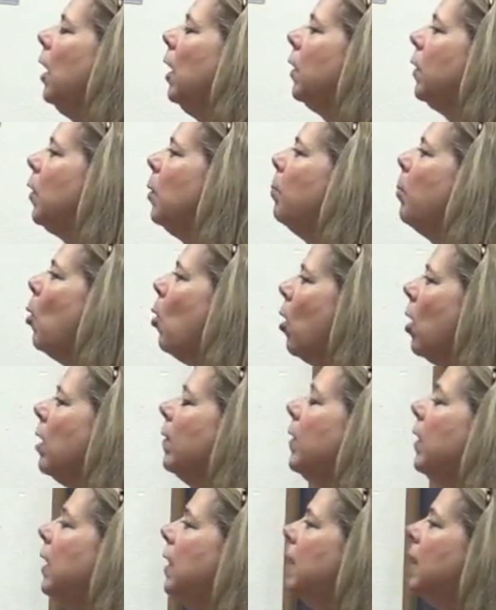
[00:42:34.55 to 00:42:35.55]
So part
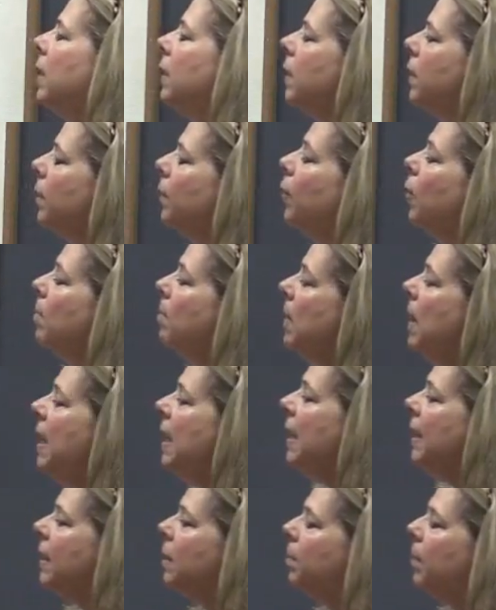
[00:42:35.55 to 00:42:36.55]
of it is, for
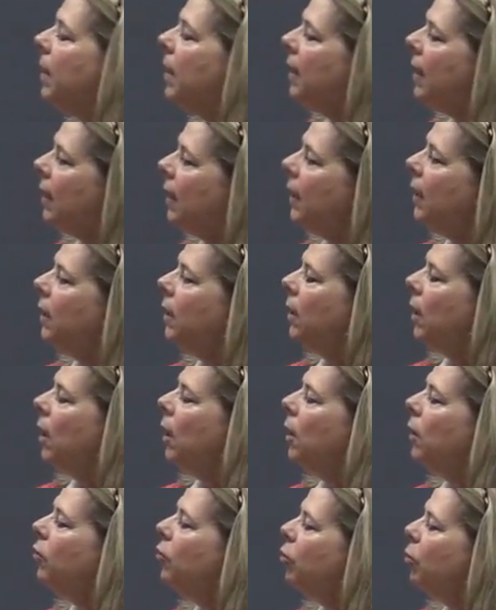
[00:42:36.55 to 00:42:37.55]
me, it's beginning
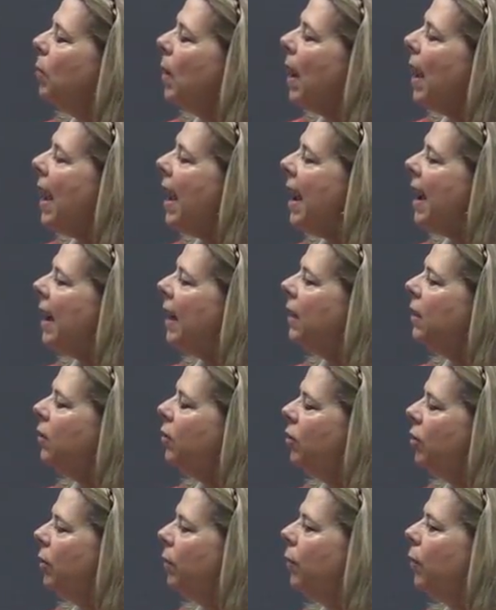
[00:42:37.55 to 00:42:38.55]
to add
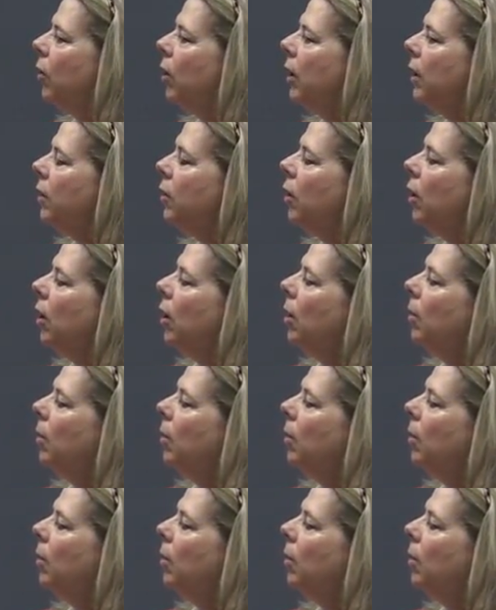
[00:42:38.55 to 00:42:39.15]
different